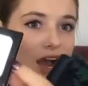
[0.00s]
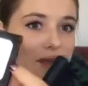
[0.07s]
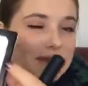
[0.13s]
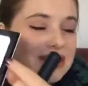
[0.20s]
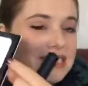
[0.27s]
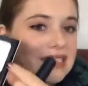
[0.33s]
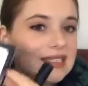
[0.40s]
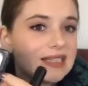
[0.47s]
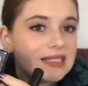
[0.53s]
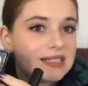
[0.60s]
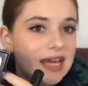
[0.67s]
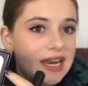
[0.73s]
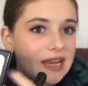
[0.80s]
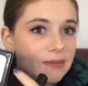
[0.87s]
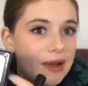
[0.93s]
This is the
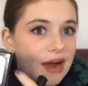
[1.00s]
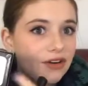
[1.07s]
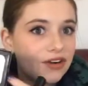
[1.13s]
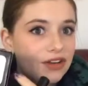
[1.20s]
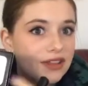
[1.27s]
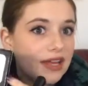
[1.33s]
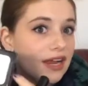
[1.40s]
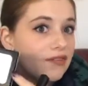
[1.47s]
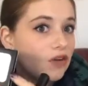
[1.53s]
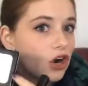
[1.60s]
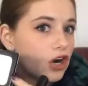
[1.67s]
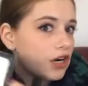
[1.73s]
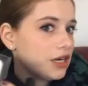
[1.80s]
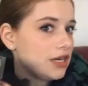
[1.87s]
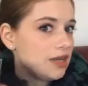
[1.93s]
setting powder that I've
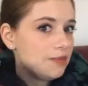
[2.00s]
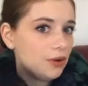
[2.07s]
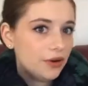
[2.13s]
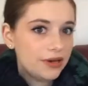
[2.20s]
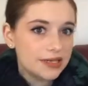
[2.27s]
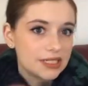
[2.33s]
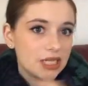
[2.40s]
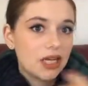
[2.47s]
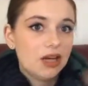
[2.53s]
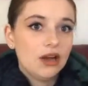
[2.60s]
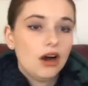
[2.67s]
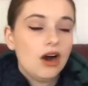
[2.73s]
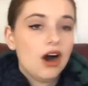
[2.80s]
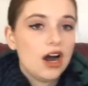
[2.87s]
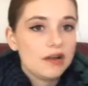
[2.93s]
already put
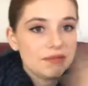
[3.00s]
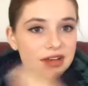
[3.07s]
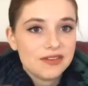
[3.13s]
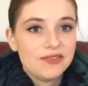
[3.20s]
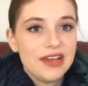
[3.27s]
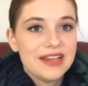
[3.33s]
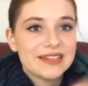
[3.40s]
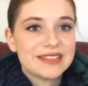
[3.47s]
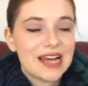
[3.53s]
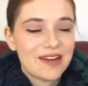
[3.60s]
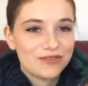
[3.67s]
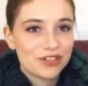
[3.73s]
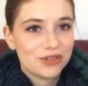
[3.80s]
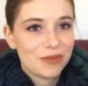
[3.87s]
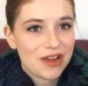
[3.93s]
on my face
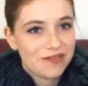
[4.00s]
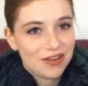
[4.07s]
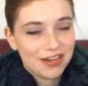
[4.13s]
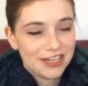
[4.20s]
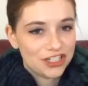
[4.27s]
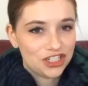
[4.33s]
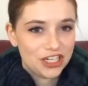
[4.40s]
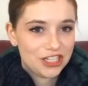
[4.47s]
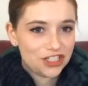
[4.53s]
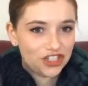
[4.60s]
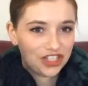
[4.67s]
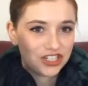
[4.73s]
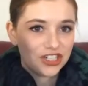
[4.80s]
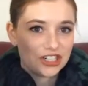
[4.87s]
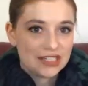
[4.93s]
after my foundation. It's
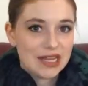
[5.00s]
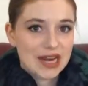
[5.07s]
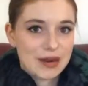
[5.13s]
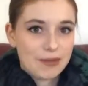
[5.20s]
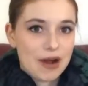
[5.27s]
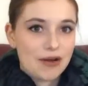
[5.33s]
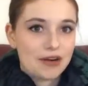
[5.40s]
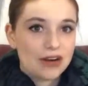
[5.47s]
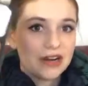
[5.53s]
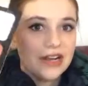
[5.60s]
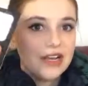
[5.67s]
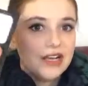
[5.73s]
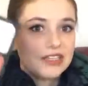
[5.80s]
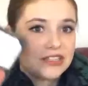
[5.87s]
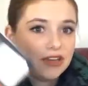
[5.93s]
just our setting powder.
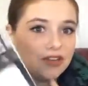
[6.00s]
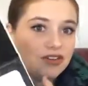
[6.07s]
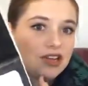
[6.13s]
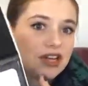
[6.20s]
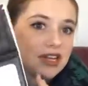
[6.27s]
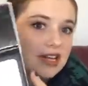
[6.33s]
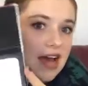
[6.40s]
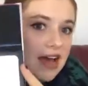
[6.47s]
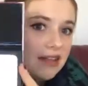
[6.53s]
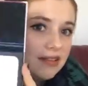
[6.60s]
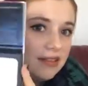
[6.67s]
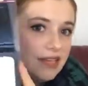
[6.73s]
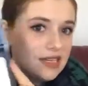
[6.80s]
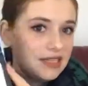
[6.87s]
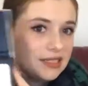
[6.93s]
So you can get
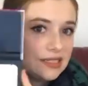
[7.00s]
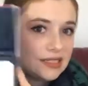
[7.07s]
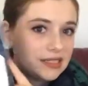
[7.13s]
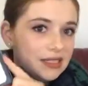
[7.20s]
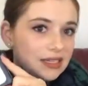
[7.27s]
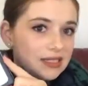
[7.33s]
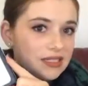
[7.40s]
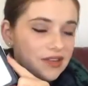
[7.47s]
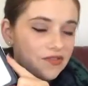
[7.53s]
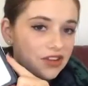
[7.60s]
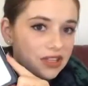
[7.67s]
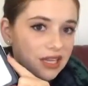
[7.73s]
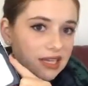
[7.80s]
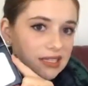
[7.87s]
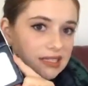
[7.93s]
these different
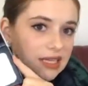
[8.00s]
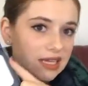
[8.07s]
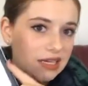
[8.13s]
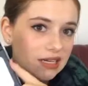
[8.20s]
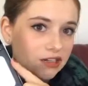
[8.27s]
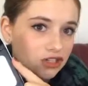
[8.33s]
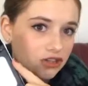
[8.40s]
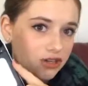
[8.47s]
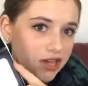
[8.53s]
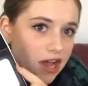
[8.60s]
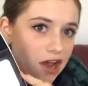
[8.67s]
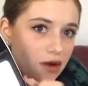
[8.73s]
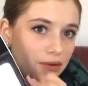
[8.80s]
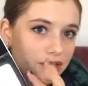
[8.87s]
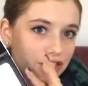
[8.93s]
things in a
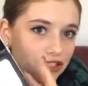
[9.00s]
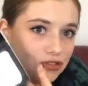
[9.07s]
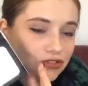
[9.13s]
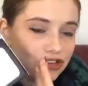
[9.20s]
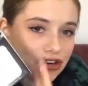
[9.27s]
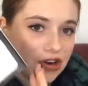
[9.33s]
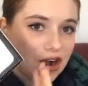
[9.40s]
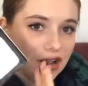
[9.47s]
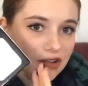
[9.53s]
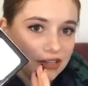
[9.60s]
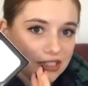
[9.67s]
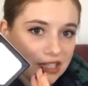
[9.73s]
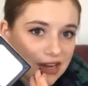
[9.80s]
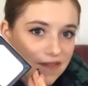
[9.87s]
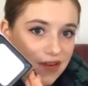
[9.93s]
trio and choose your colors
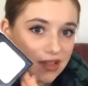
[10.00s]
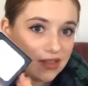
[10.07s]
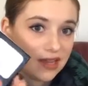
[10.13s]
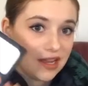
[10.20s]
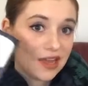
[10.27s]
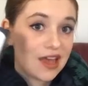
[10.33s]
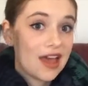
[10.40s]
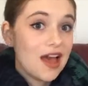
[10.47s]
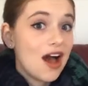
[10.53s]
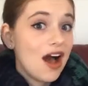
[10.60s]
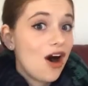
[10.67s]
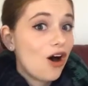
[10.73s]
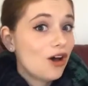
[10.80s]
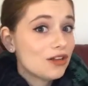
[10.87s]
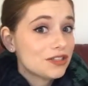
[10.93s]
and everything.
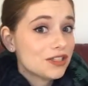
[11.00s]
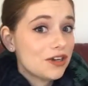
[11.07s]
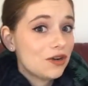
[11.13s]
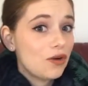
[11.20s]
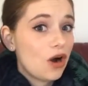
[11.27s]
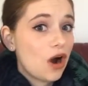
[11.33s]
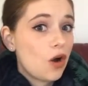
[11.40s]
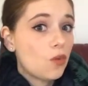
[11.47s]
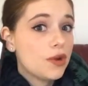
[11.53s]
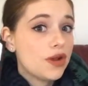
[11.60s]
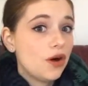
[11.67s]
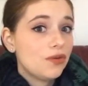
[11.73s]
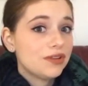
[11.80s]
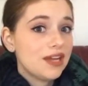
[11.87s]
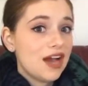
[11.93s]
Also, we
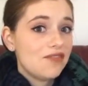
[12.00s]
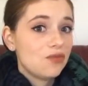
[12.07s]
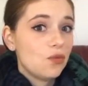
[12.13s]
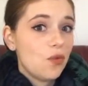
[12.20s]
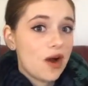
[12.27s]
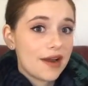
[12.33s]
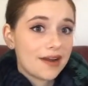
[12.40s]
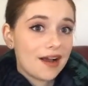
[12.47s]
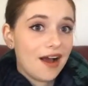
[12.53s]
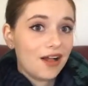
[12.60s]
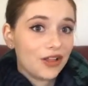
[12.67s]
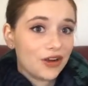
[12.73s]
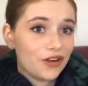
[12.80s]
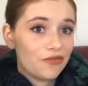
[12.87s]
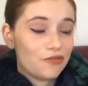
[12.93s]
only have one
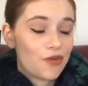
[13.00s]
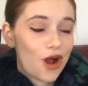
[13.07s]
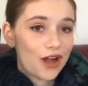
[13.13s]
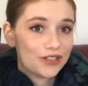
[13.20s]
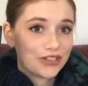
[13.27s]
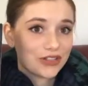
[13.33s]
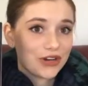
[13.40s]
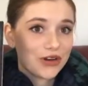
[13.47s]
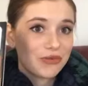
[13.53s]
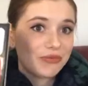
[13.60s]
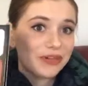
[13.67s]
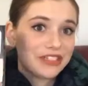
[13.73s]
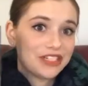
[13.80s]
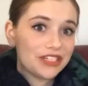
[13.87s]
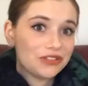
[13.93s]
color of bronzer,
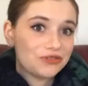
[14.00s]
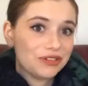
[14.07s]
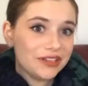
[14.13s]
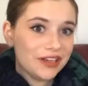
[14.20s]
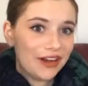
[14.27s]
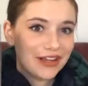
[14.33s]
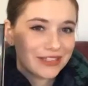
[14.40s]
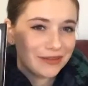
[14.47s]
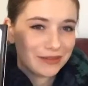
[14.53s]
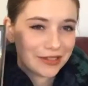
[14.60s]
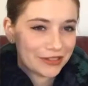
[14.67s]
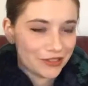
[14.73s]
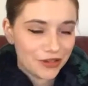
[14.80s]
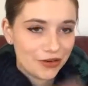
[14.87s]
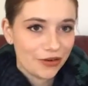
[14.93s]
which is really awesome because
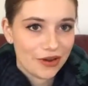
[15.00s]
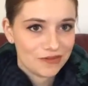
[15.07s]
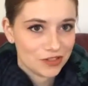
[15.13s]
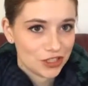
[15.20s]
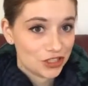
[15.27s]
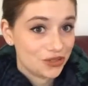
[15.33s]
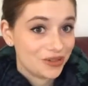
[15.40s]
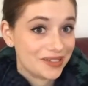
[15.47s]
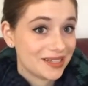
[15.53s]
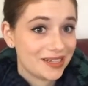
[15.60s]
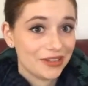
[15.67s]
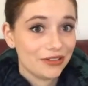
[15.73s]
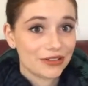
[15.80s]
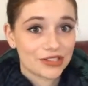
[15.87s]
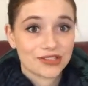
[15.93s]
so you don't have to choose, and it
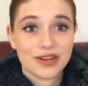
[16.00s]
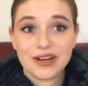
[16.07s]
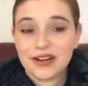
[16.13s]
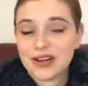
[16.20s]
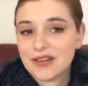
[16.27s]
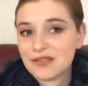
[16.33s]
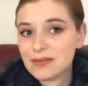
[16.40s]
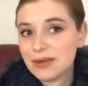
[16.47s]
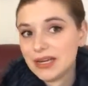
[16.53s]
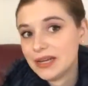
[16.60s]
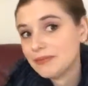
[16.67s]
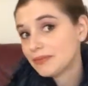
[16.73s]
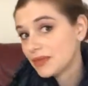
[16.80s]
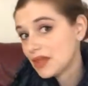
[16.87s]
looks great on everybody.